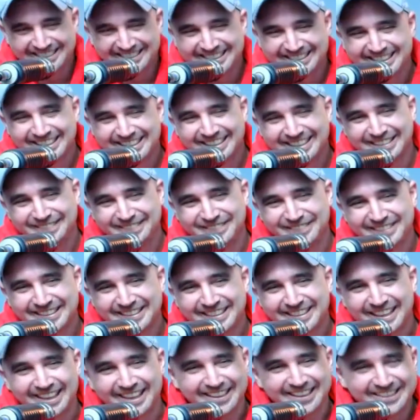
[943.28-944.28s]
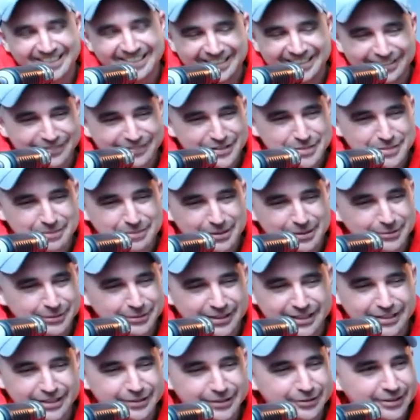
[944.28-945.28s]
of. If I don't care if you smoke
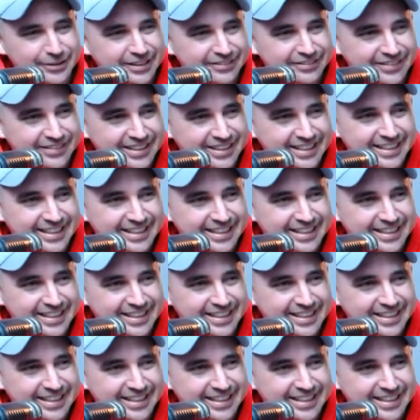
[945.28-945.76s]
weed or whatever.